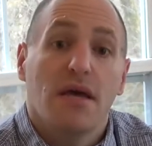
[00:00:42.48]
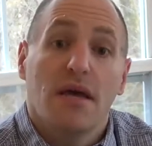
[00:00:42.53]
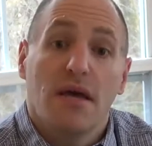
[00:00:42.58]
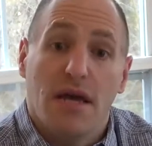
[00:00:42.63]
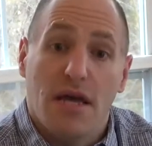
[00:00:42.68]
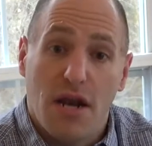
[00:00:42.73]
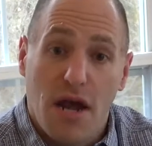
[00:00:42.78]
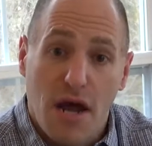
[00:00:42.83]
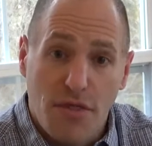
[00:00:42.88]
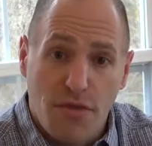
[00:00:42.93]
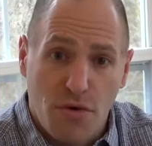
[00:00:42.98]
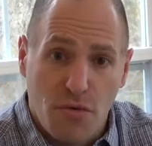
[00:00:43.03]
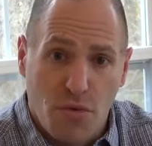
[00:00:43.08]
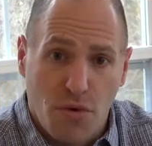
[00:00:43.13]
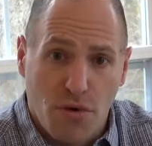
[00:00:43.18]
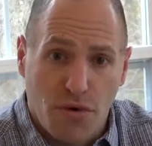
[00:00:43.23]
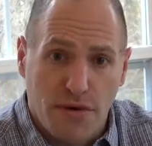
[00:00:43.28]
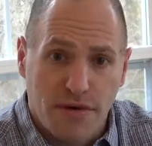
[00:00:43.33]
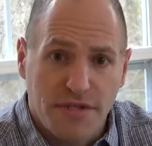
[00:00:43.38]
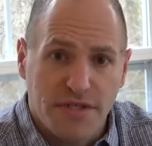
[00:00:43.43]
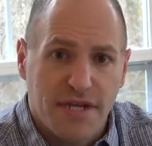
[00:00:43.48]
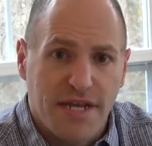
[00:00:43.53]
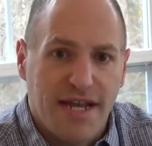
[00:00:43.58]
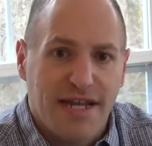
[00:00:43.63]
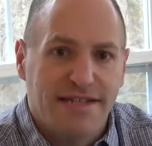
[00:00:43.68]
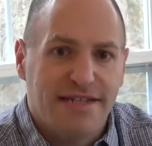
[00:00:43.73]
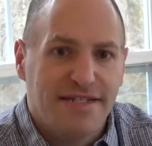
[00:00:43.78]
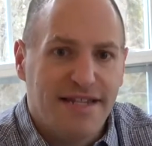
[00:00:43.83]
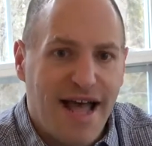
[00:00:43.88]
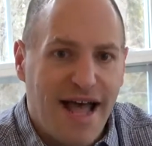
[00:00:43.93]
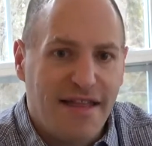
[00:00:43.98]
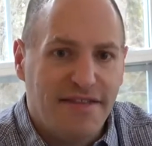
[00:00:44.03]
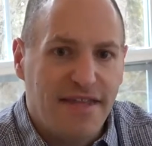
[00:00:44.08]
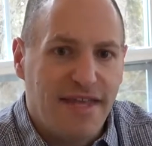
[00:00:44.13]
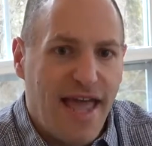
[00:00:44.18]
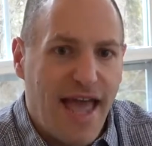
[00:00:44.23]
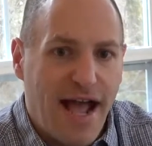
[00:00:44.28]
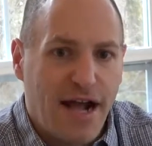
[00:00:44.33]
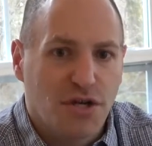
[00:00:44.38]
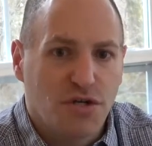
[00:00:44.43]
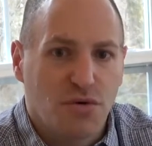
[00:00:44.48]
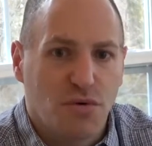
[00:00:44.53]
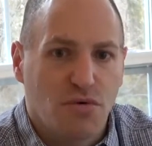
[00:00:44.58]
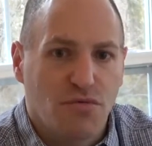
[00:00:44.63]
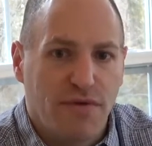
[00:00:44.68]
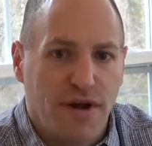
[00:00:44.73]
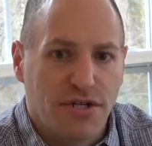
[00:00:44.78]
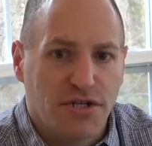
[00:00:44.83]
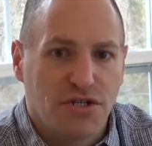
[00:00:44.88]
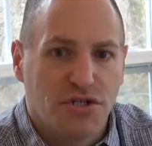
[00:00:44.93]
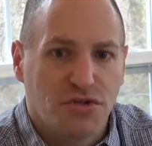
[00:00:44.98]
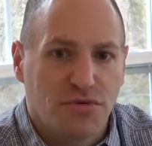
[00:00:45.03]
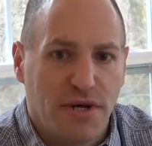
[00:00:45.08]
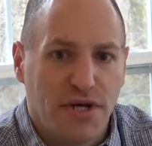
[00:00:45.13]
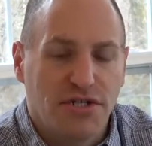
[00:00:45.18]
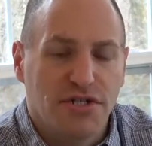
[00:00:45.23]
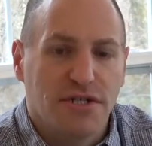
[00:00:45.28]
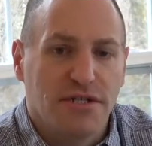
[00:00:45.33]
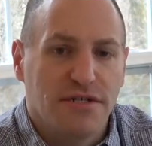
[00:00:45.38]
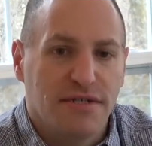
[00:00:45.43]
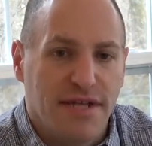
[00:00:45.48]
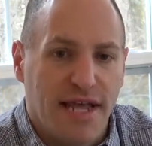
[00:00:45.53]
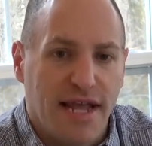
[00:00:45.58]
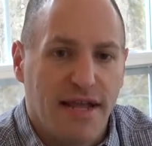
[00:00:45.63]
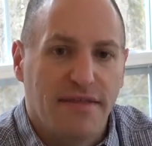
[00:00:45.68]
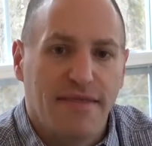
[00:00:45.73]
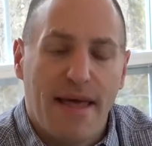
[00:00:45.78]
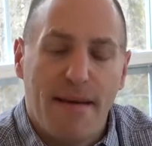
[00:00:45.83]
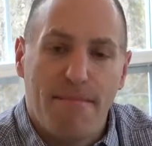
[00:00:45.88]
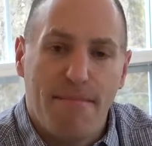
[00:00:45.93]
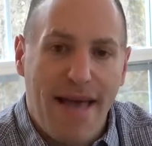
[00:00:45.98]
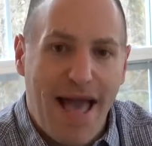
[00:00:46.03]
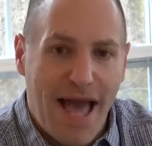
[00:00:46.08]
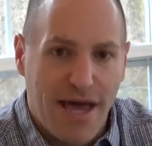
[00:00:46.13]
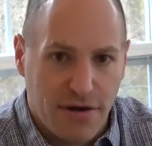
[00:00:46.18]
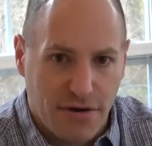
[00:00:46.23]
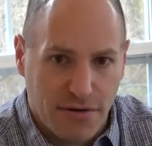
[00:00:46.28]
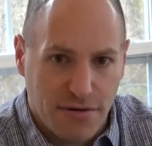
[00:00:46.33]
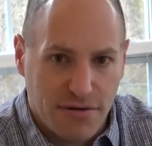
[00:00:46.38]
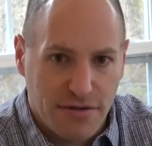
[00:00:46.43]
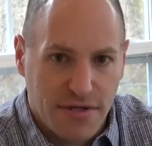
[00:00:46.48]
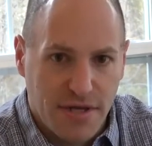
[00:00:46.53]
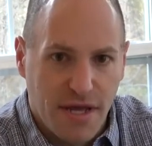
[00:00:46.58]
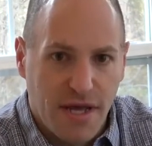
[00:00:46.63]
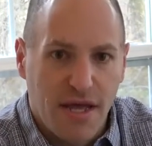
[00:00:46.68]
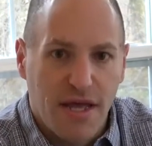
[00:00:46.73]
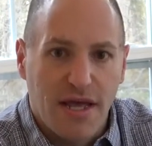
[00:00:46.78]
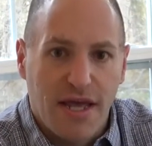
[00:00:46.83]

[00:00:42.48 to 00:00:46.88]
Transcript: In other words, it's not the actual registration date that matters.